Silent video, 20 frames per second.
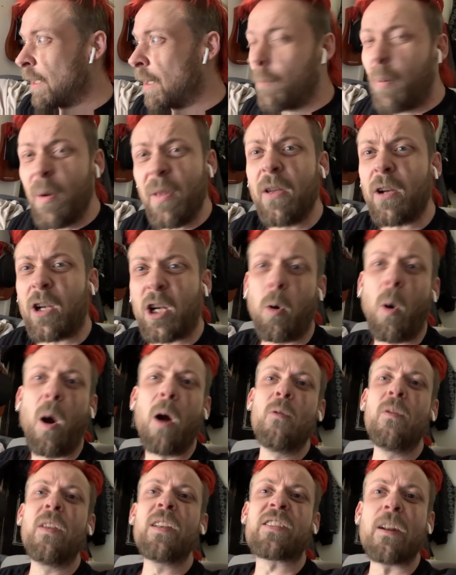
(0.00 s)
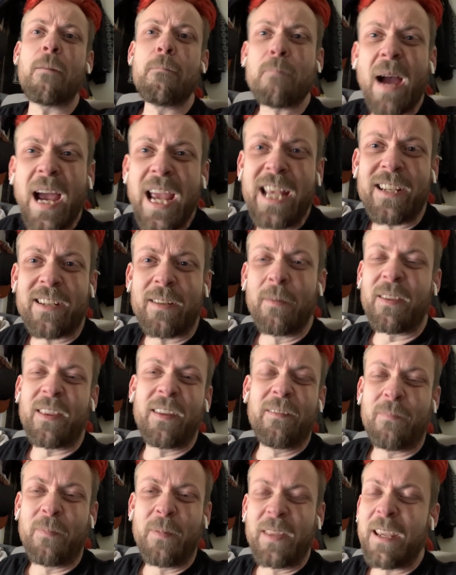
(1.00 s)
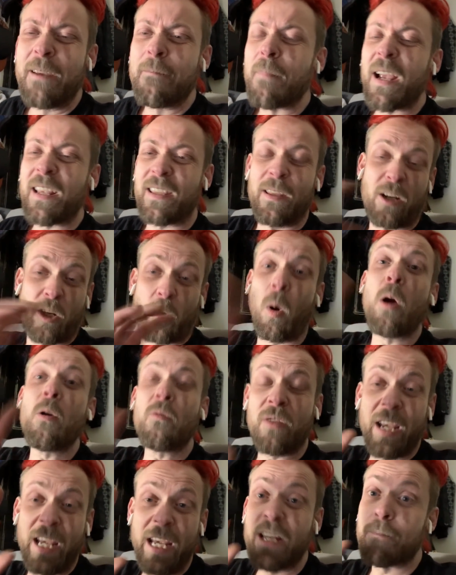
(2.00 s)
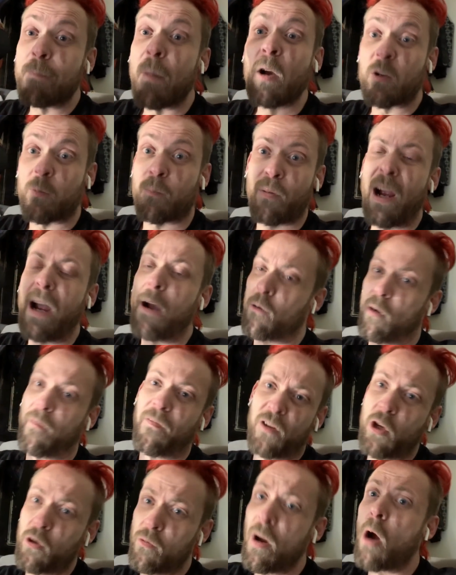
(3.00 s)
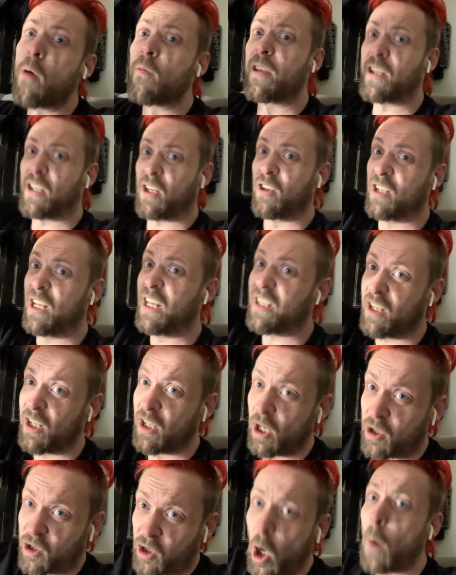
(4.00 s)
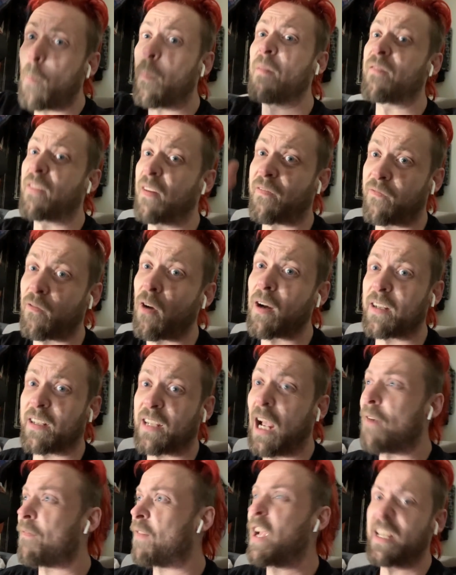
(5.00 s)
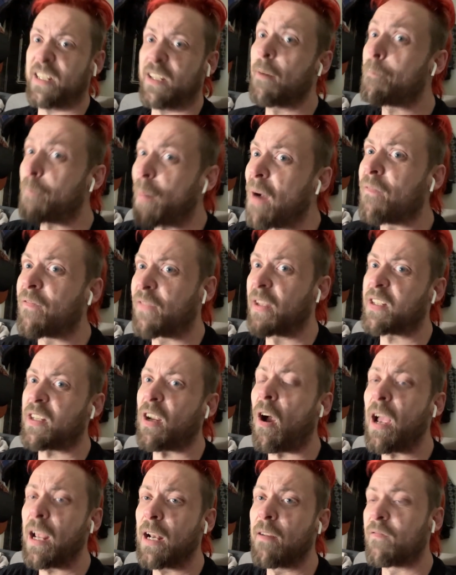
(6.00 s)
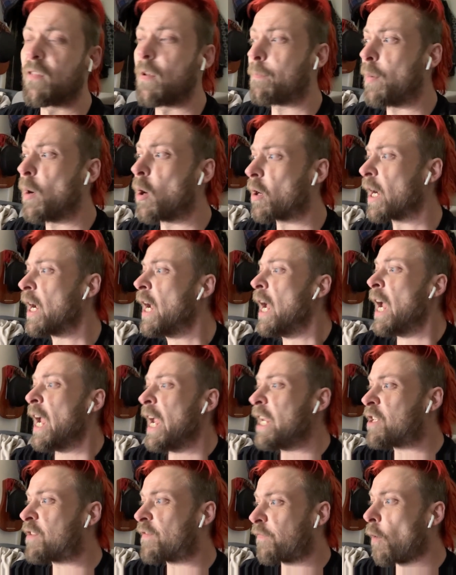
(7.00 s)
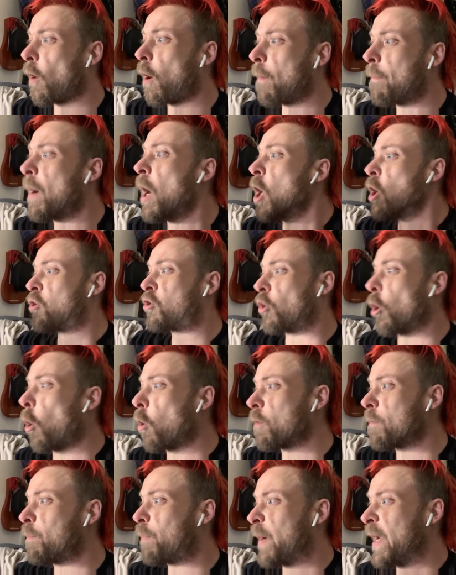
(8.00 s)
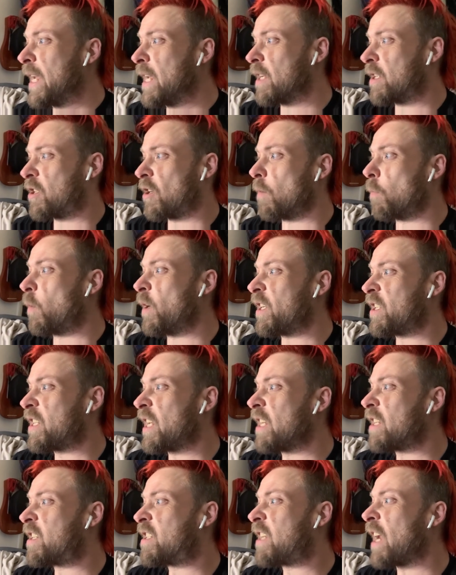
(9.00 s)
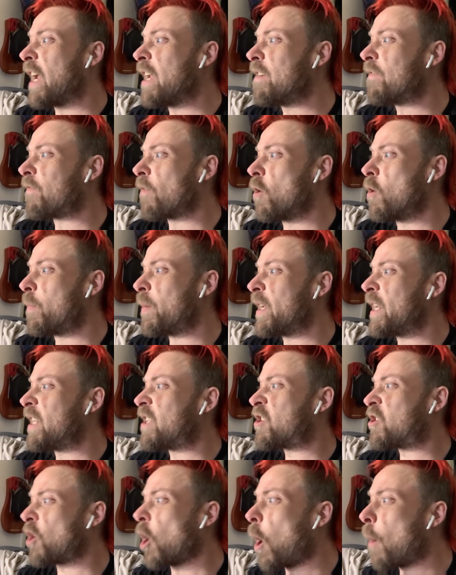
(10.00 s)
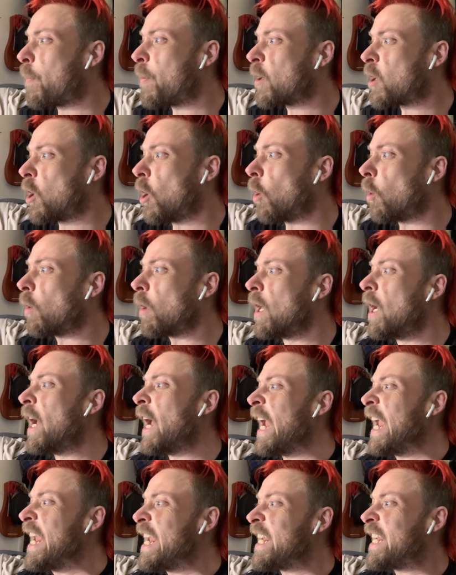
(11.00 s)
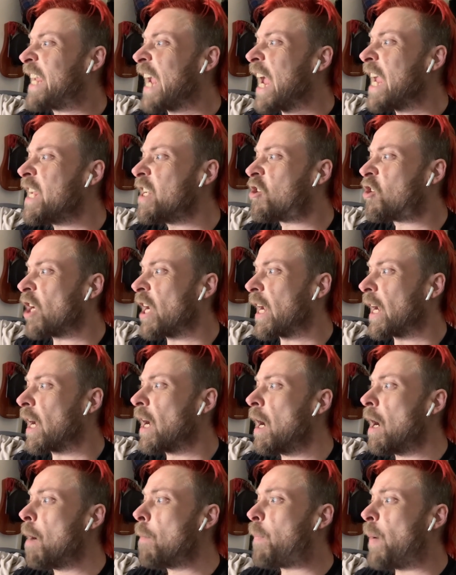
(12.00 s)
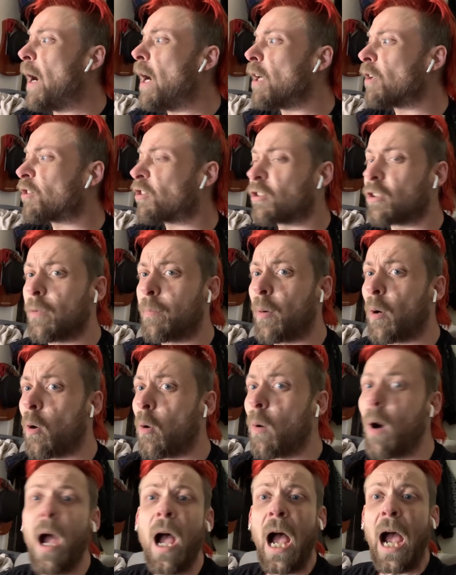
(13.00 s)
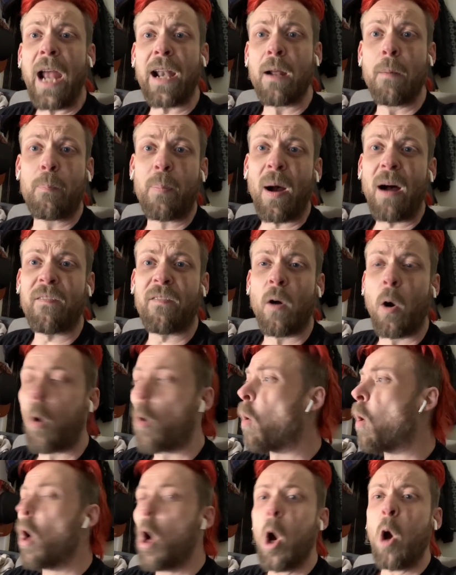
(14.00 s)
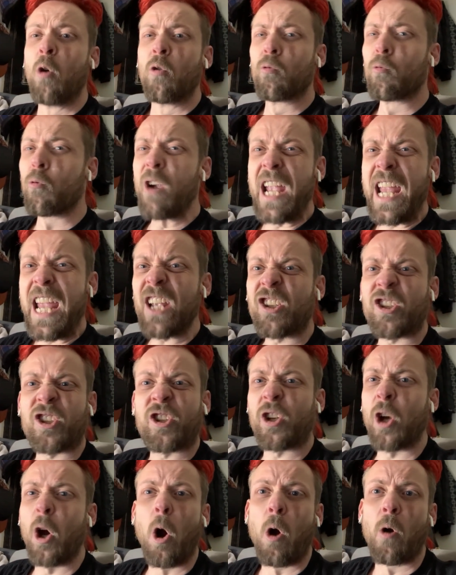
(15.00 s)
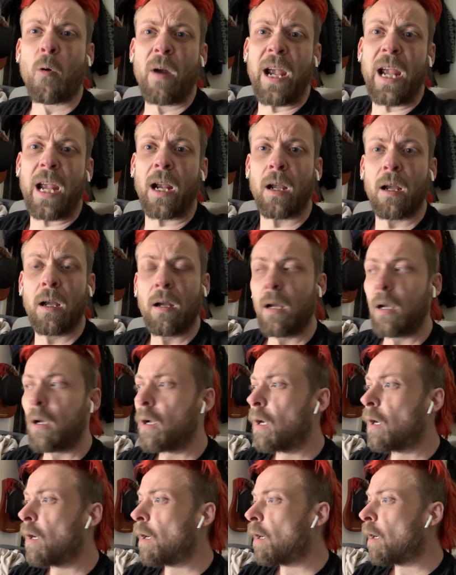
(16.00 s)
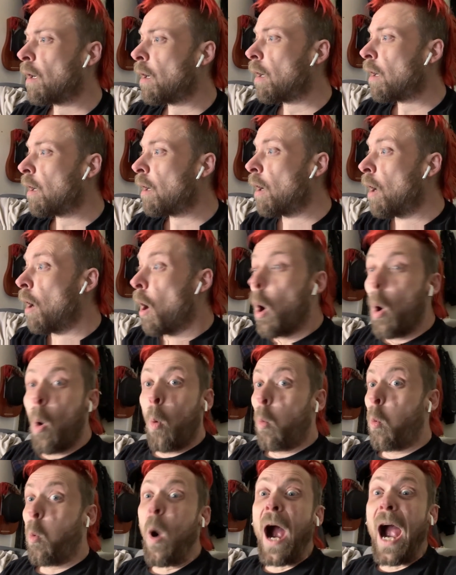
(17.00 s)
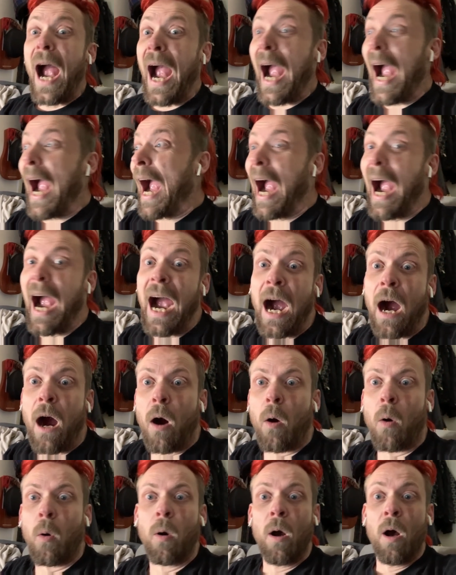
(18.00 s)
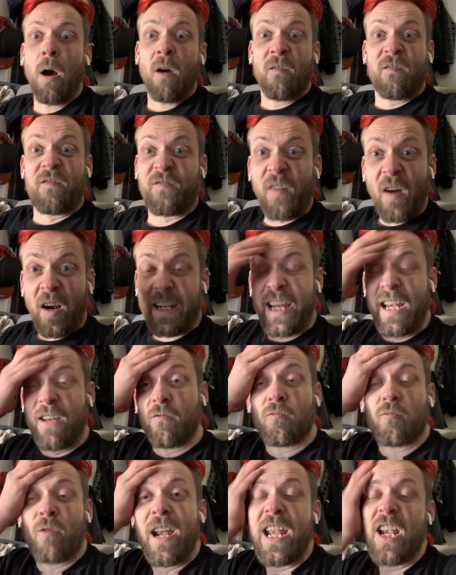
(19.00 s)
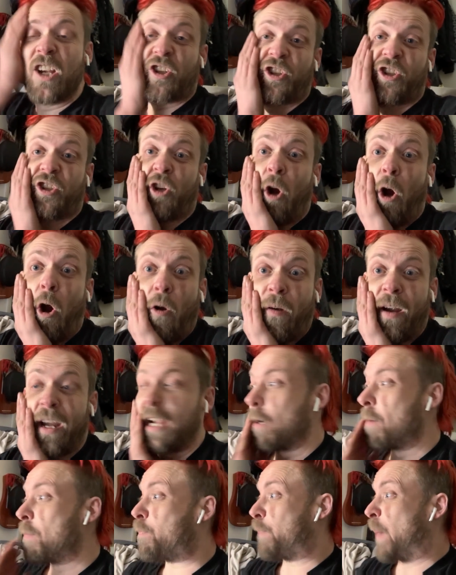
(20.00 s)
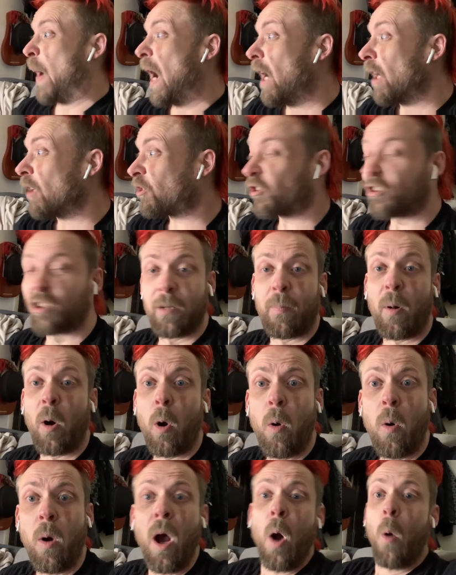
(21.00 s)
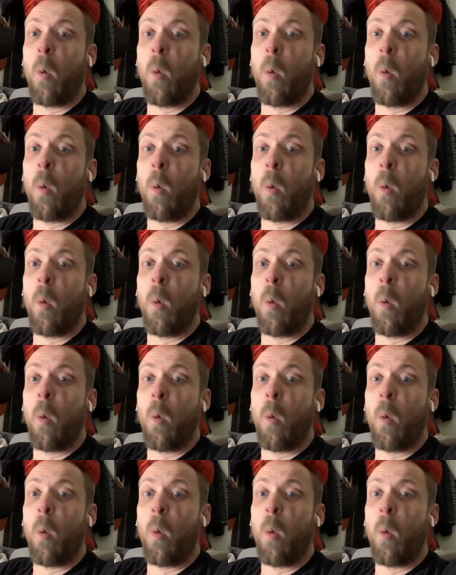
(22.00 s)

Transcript: But the quote that's amazing, the quote that he's most proud of, and you know this because it's at the top of the front cover, it's above the title of the book, is from Jordan Peterson, which says, Dave Rubin is topical, engaging, personable, and above all, reassuring. Wow! Fucking reassuring and personable?